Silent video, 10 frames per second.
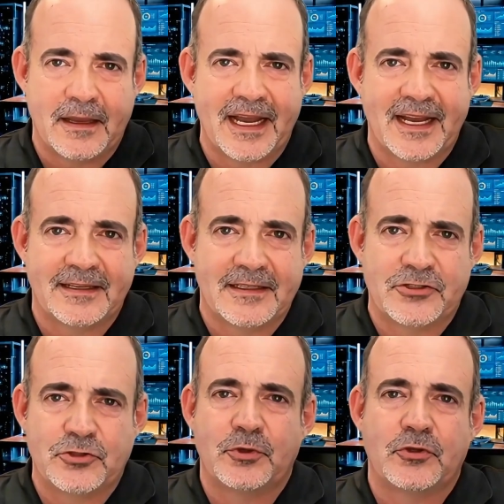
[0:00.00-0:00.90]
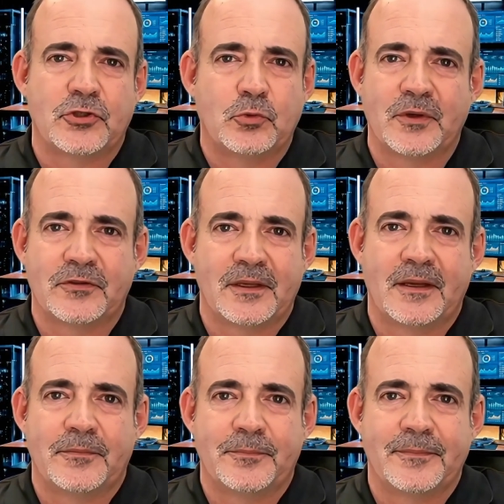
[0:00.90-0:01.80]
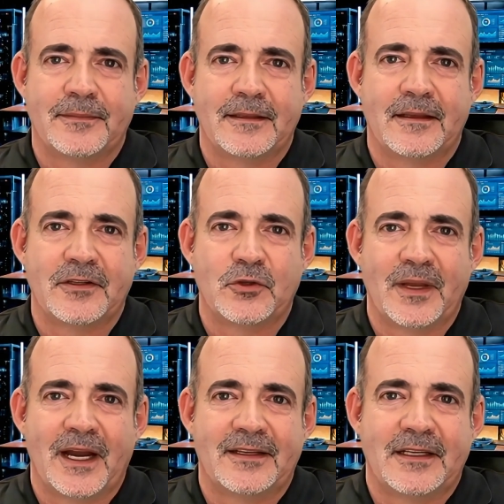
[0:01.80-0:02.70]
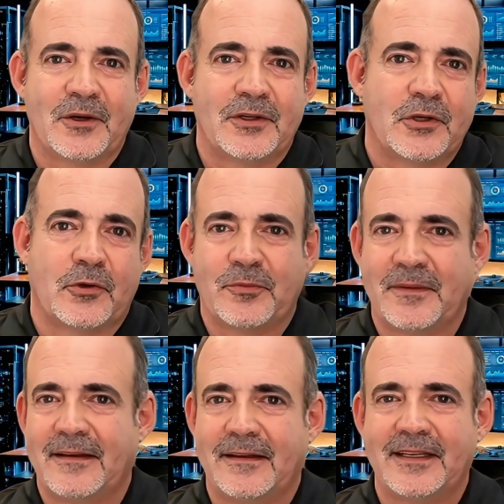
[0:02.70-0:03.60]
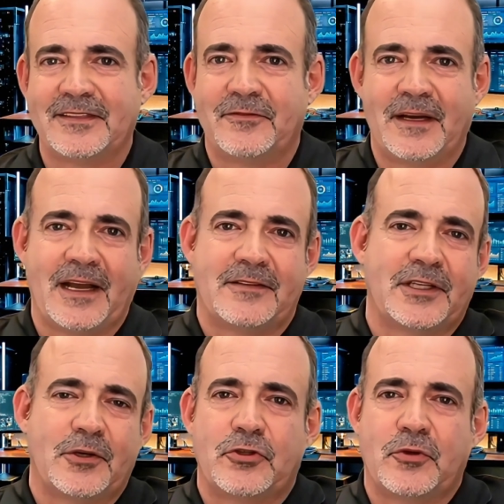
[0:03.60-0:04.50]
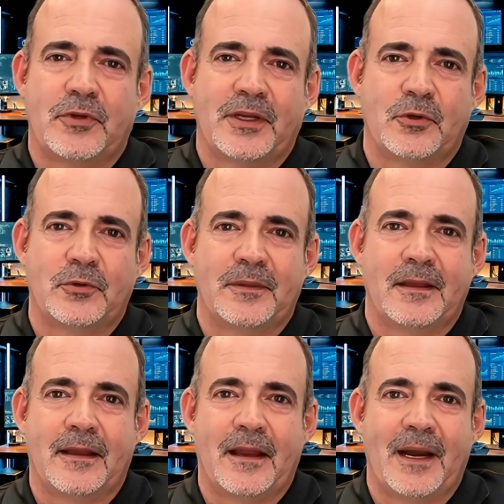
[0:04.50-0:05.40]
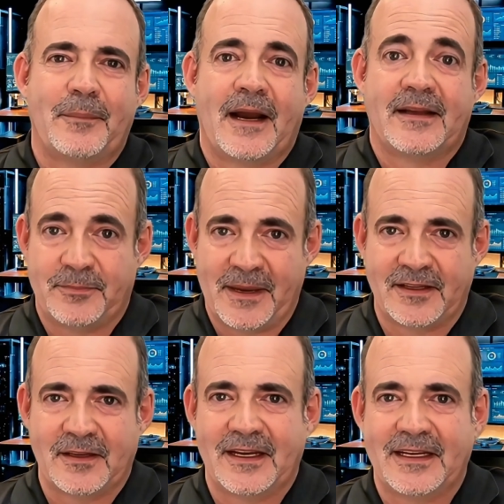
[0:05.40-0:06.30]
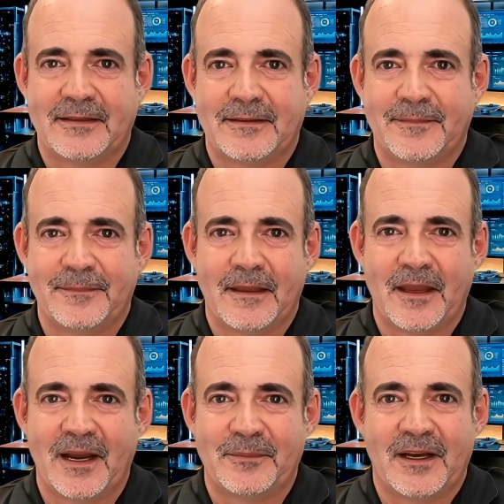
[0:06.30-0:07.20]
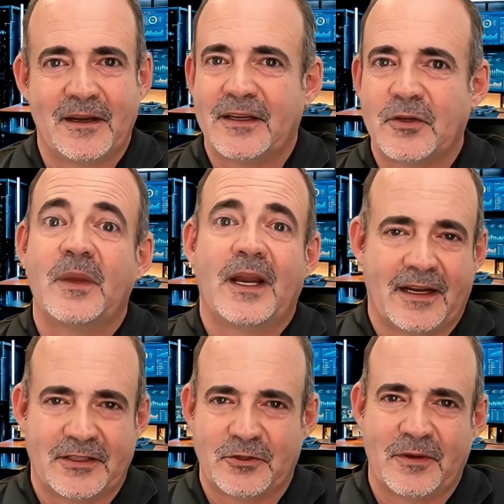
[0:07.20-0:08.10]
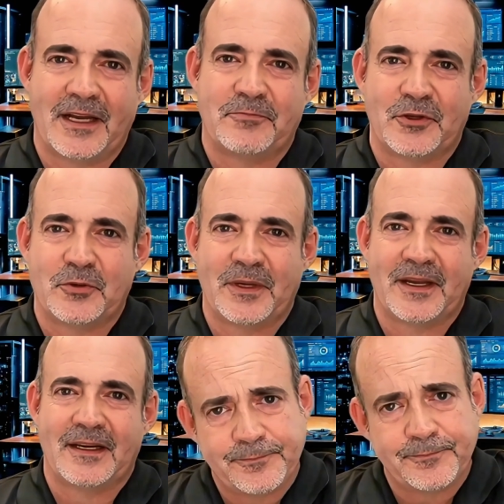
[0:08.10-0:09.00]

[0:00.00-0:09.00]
and the distribution workflow. So when I tell you these 5 skills are real, I'm not speculating. I'm telling you what I do every week.